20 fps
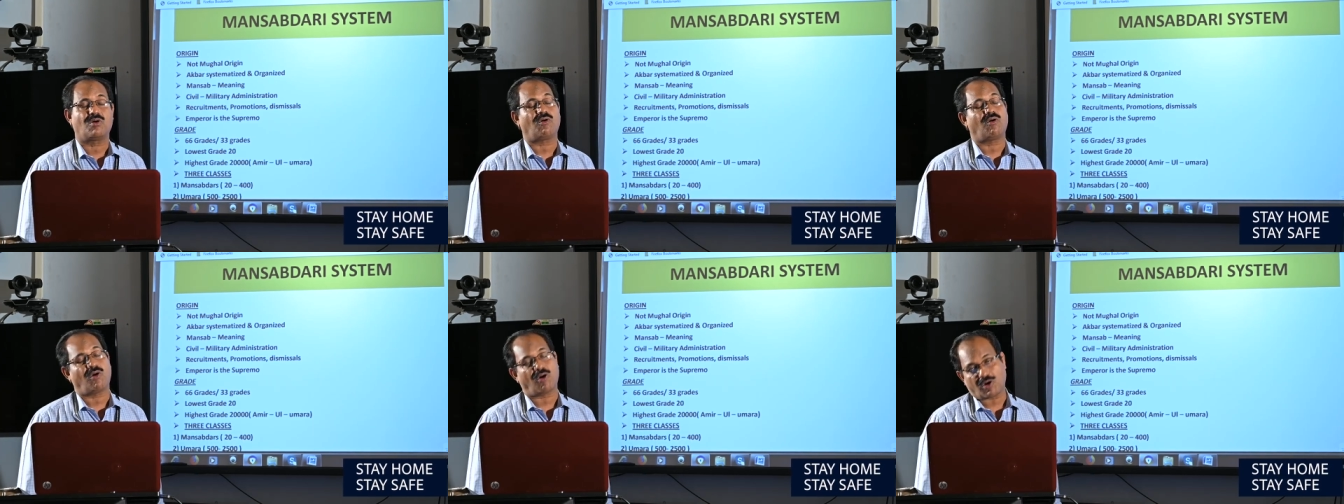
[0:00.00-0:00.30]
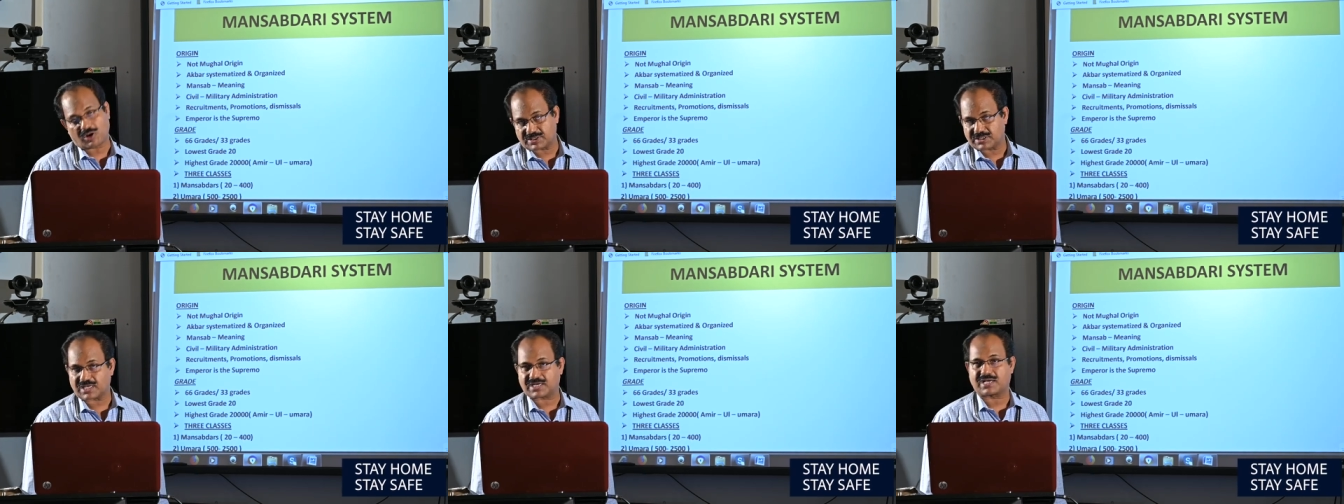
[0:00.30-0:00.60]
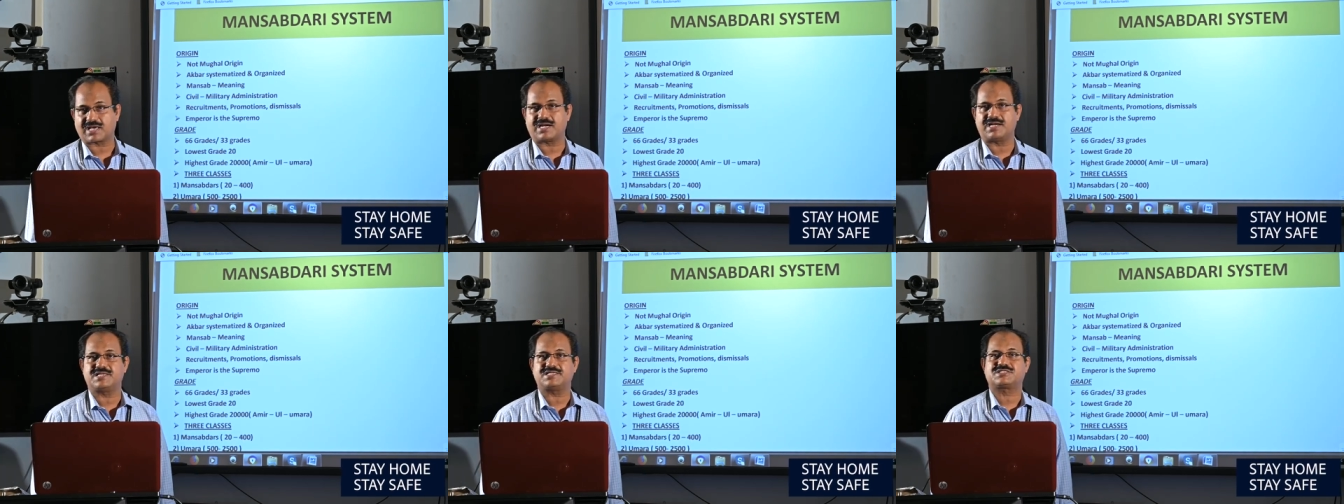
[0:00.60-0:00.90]
all the
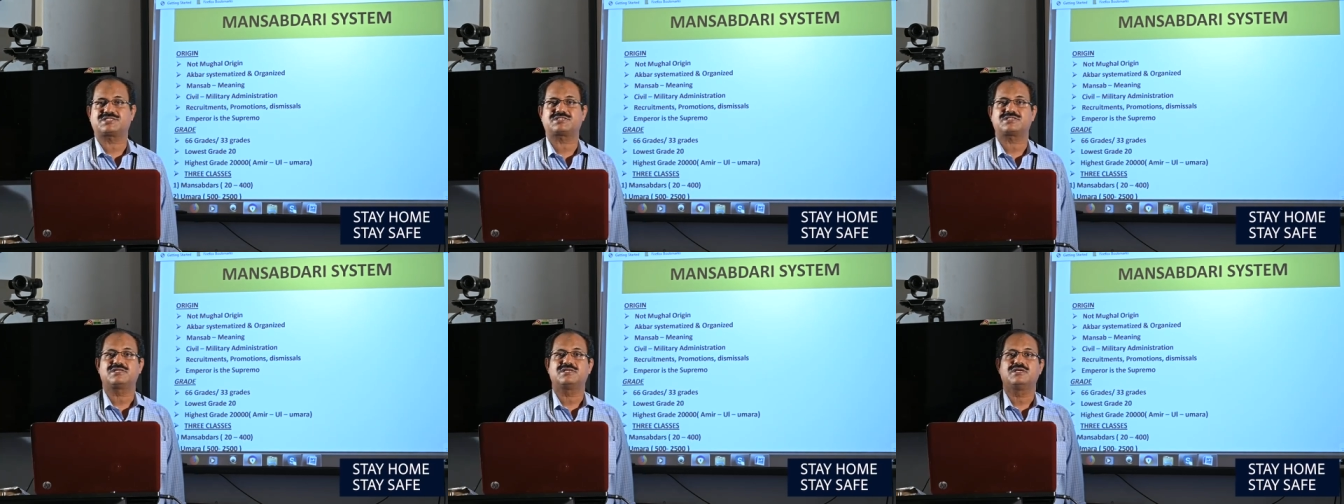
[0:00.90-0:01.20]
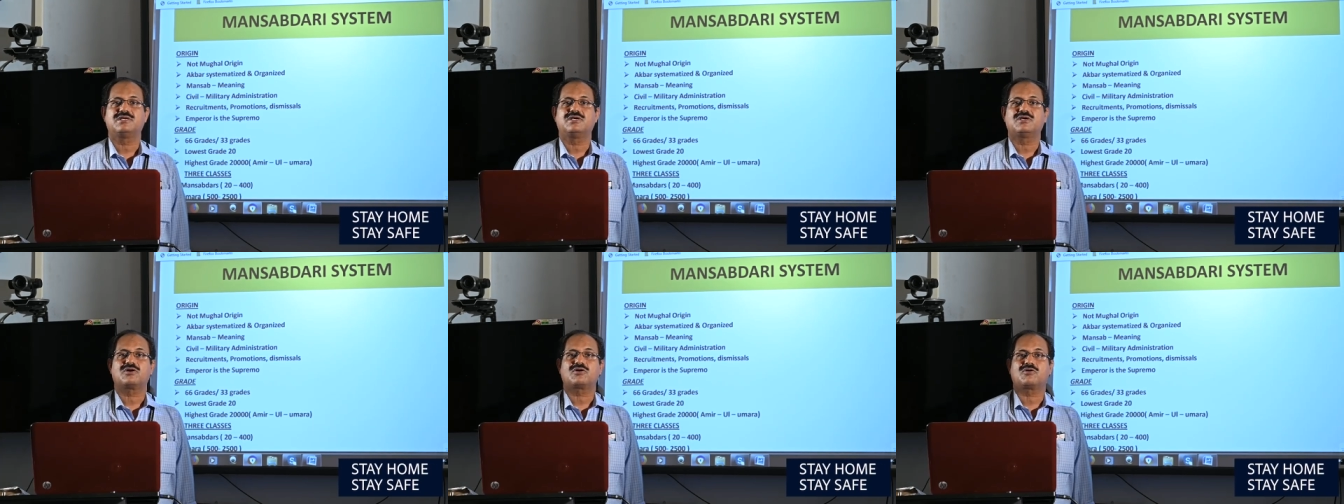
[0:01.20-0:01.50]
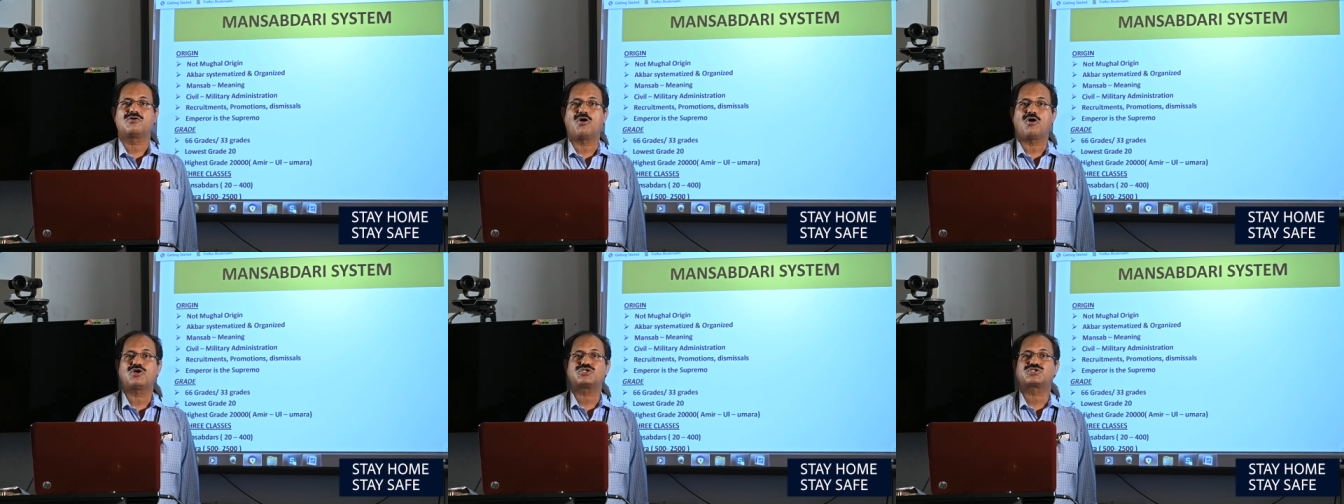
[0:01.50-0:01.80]
credits
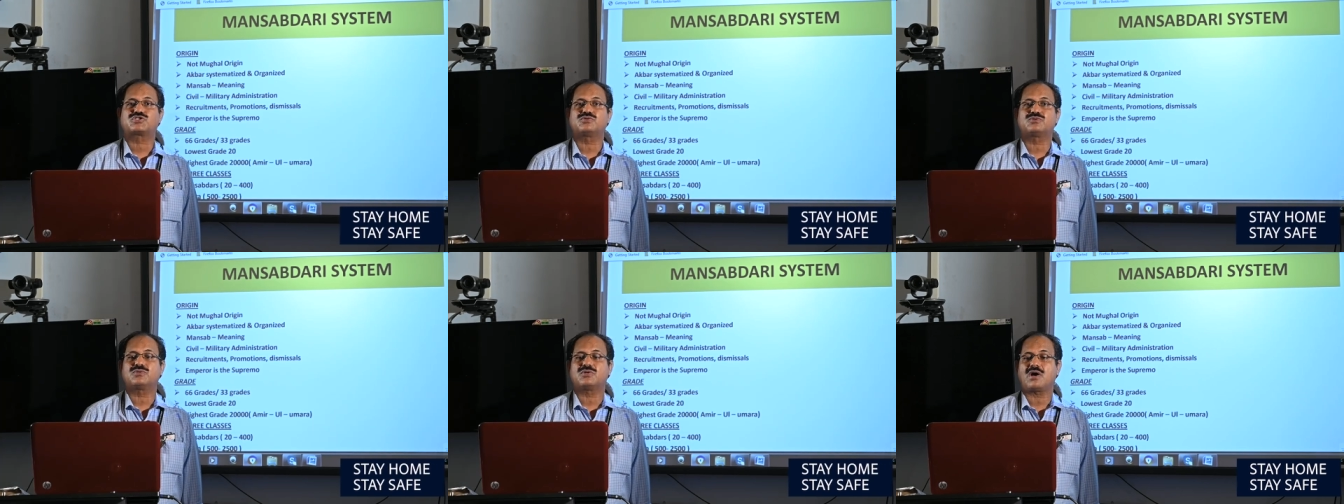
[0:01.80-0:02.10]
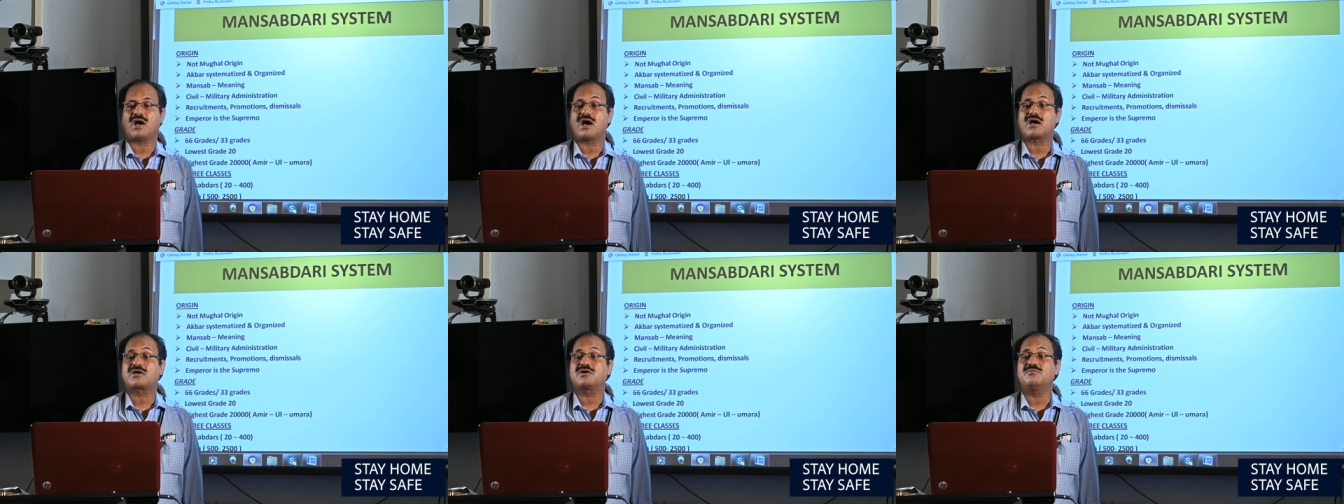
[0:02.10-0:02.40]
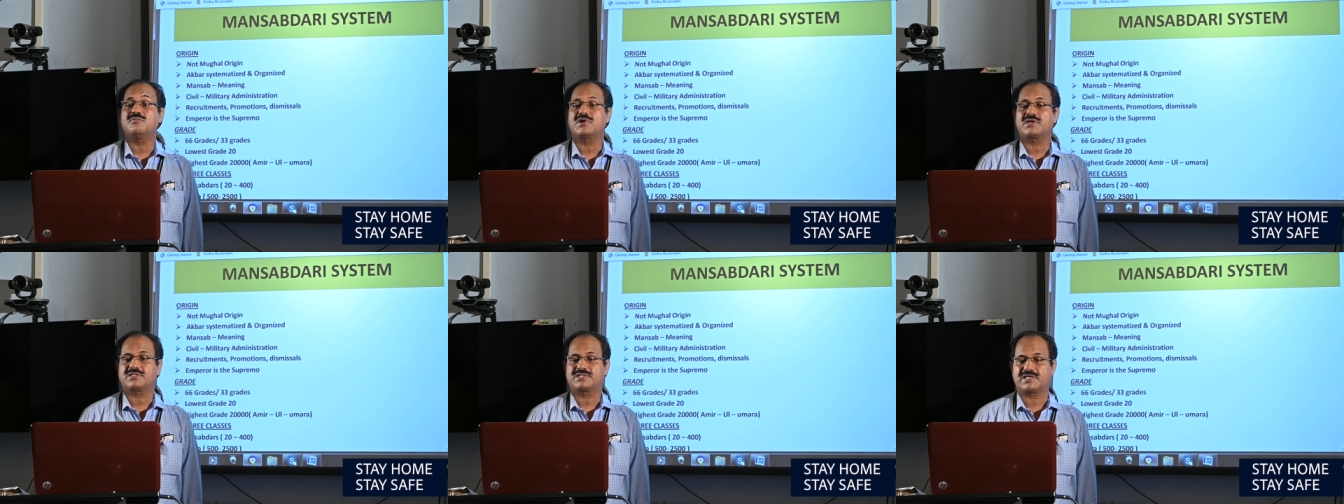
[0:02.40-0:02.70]
goes to
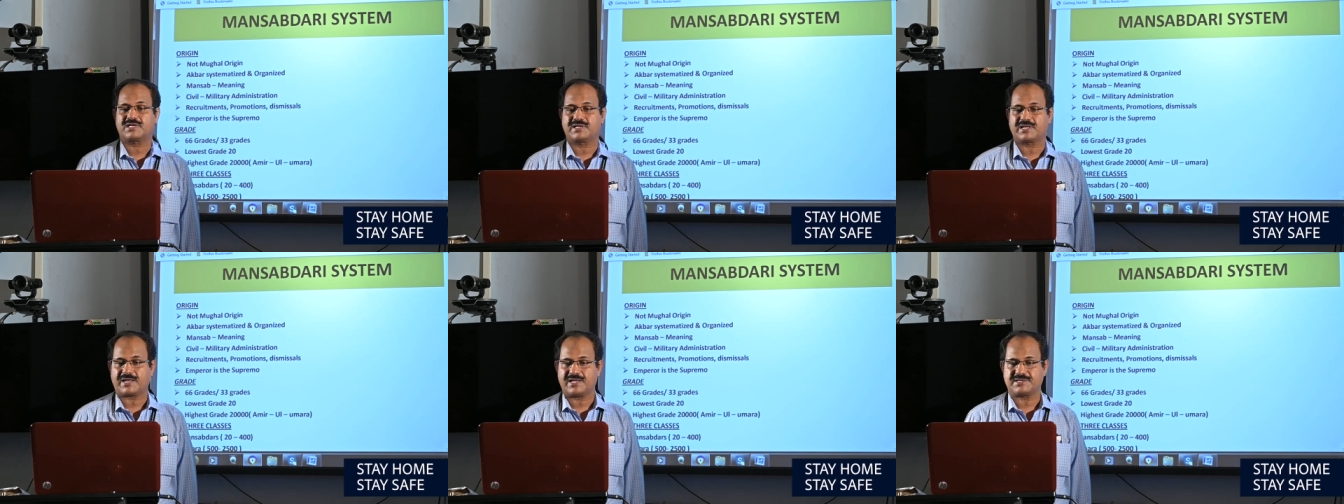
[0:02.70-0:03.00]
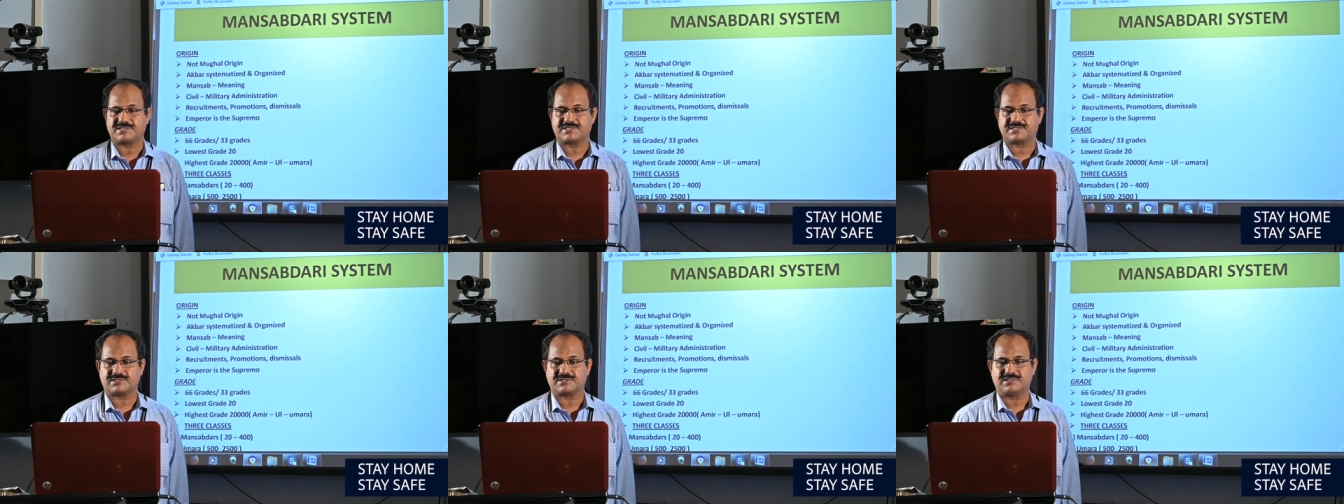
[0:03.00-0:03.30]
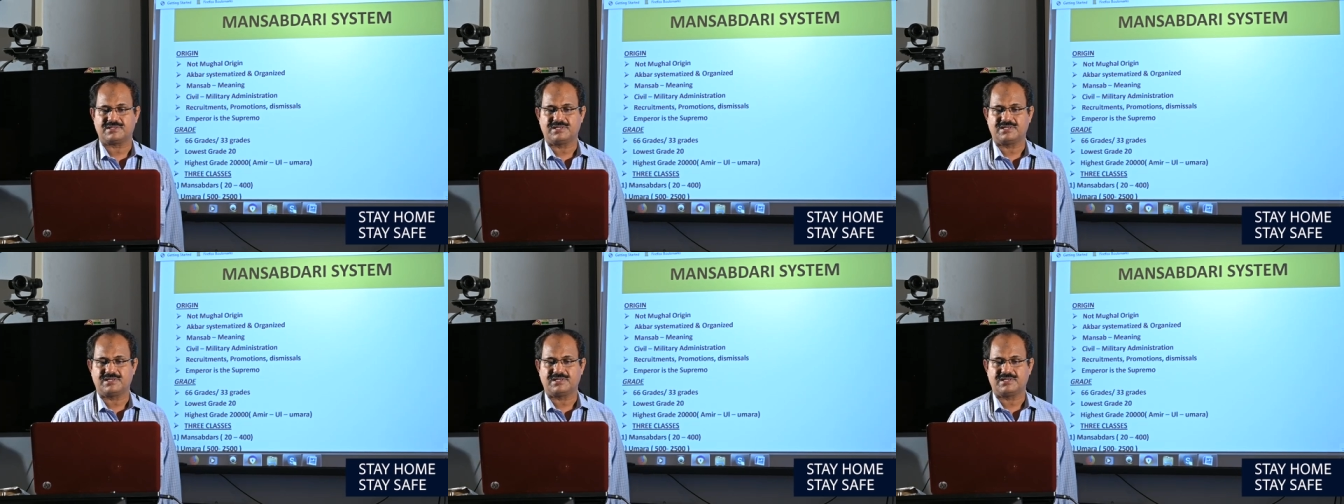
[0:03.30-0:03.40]
Akbar the Great.